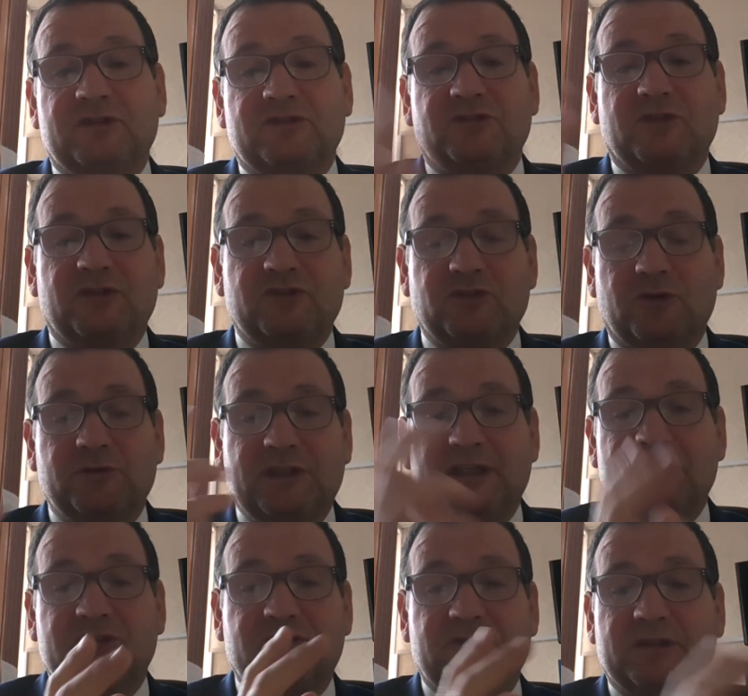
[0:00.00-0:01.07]
so there's only
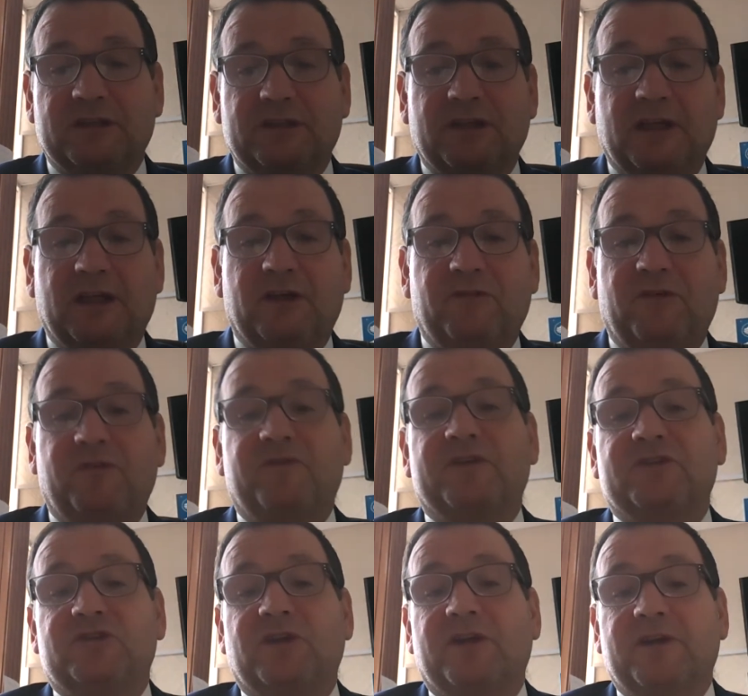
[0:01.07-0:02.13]
history
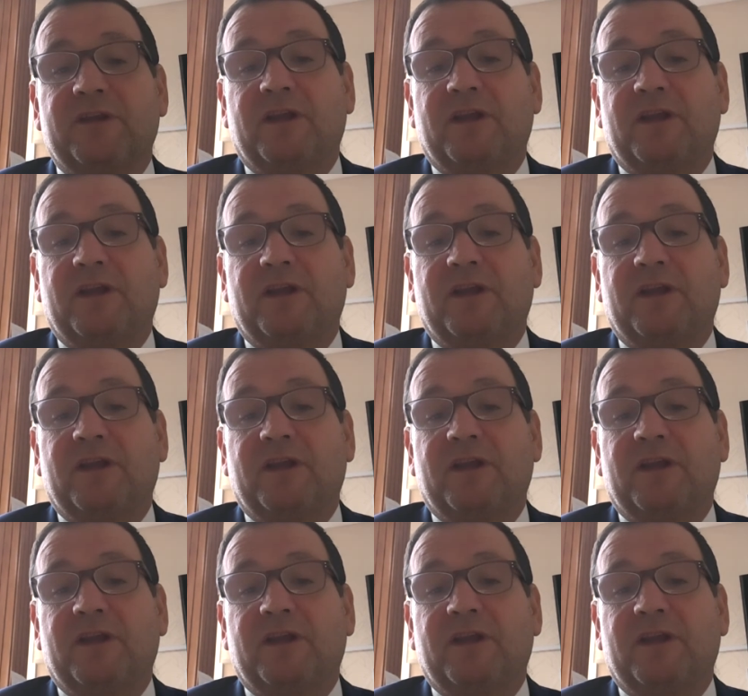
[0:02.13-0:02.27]
revision,